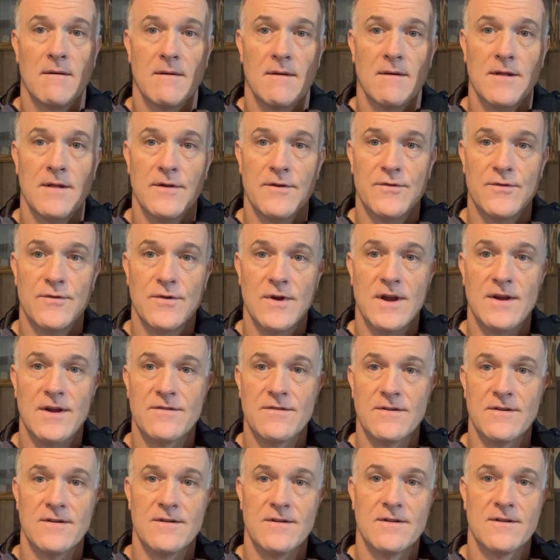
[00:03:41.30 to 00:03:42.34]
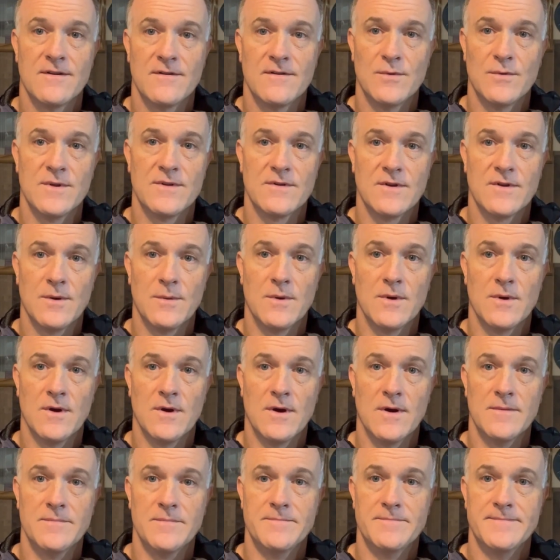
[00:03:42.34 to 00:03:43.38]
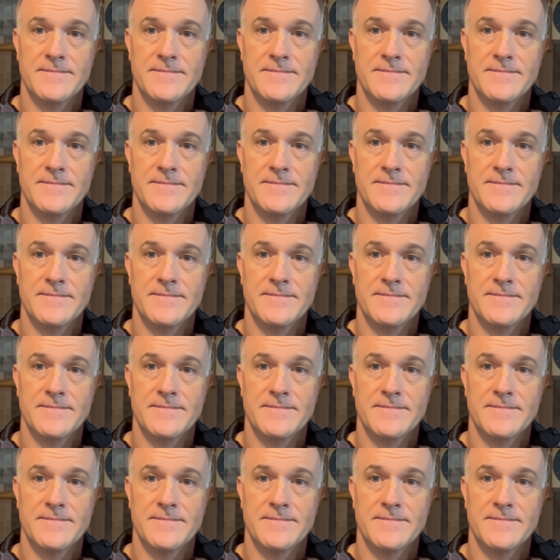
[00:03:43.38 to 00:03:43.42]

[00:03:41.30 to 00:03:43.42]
illustration of what's going on.